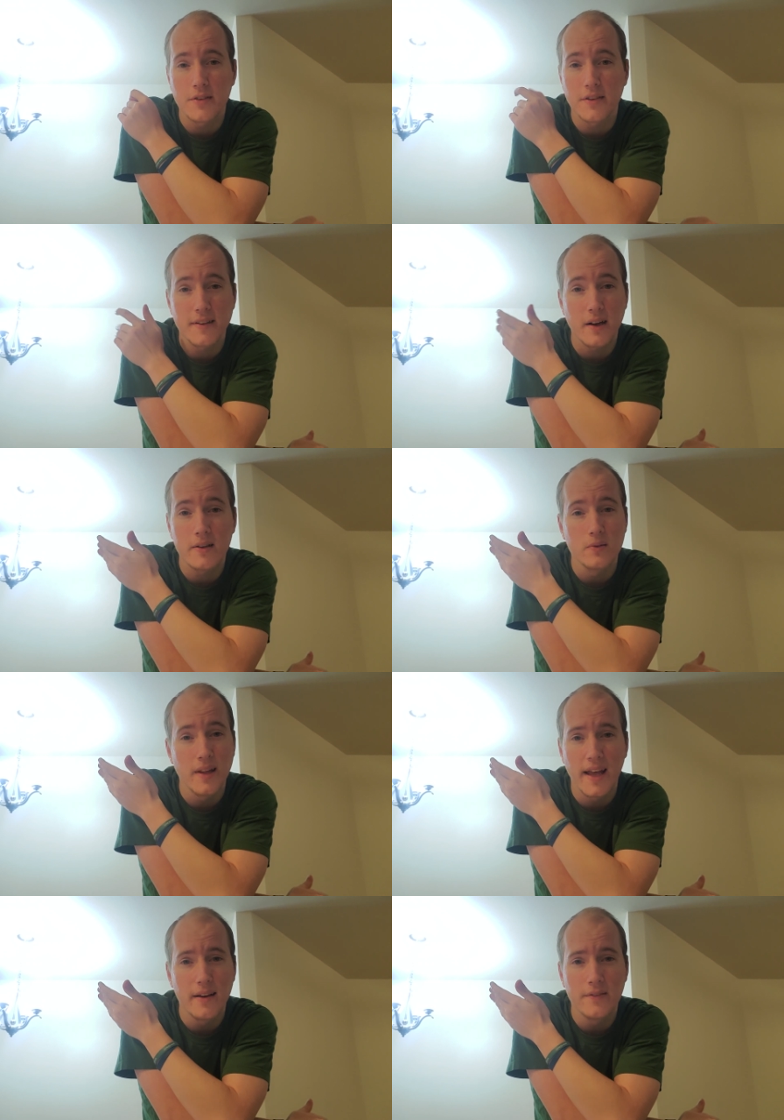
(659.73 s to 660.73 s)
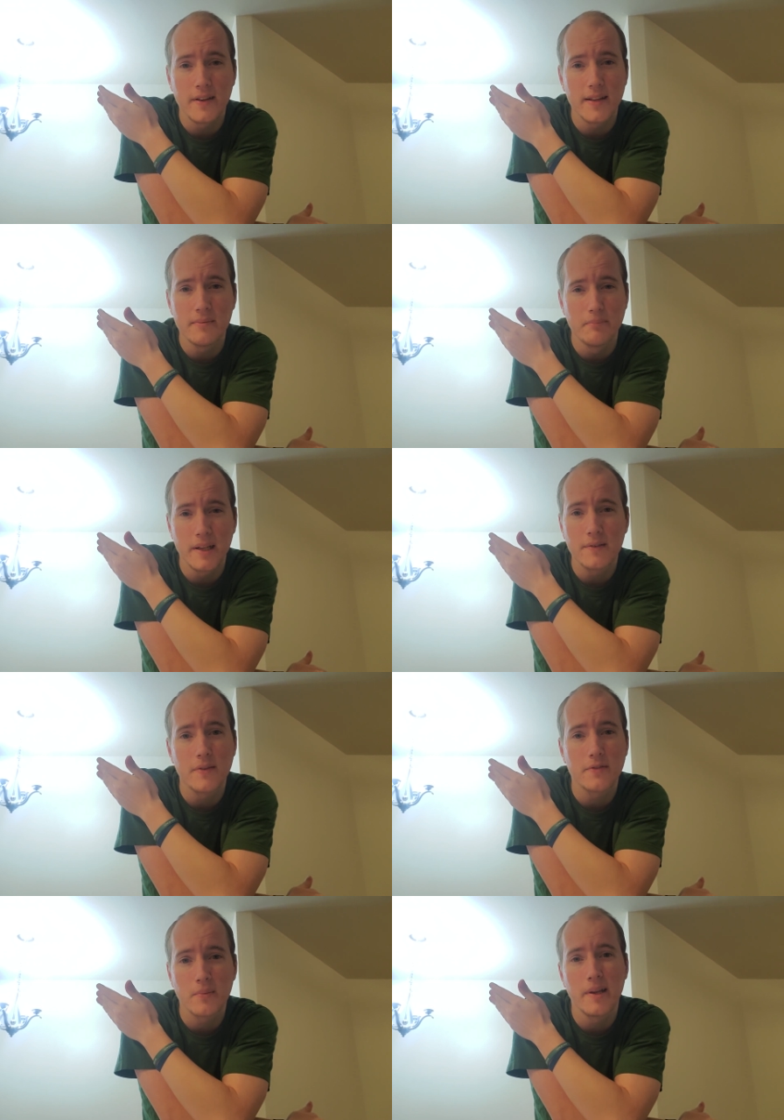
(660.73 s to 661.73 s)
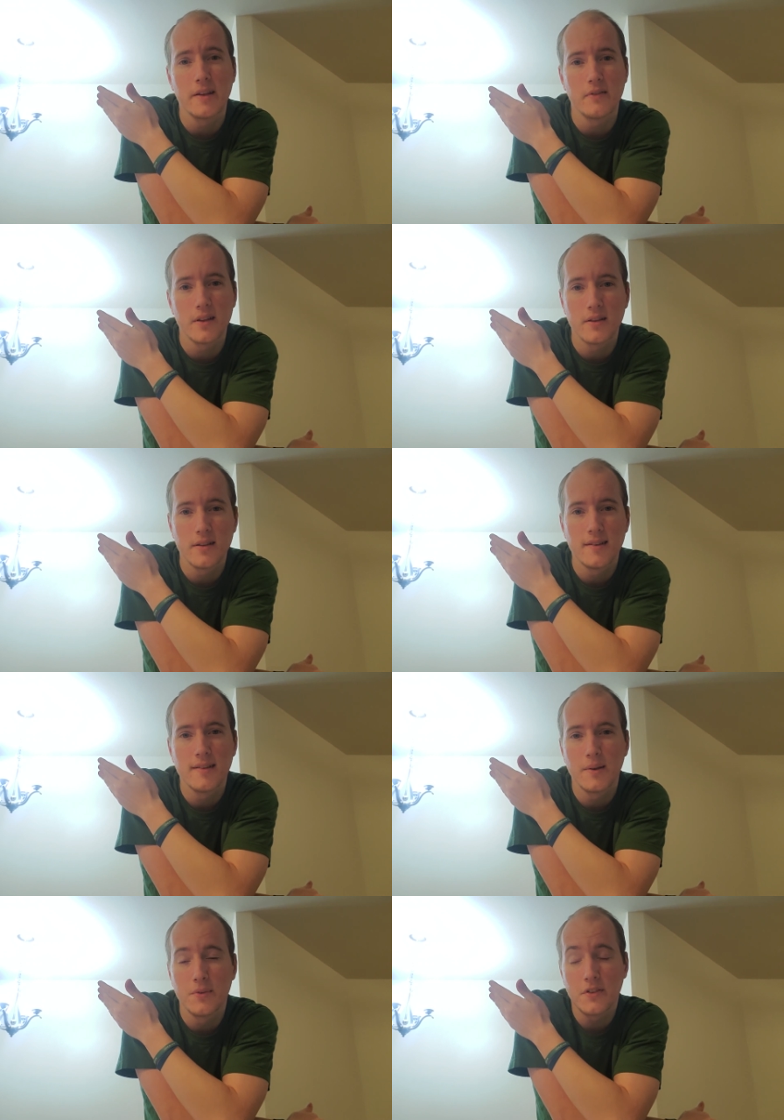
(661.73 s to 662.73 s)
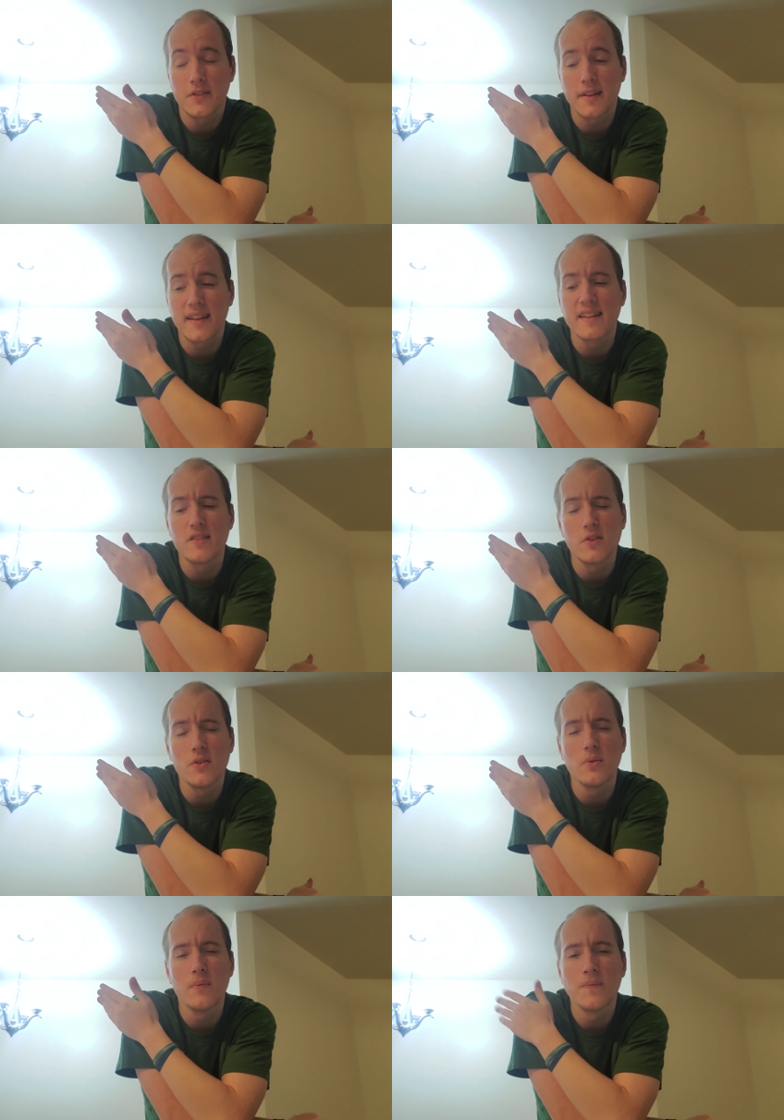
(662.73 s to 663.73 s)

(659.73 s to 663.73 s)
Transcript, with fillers: Because now I don't have any benefit from any of it. It was just a thing to do.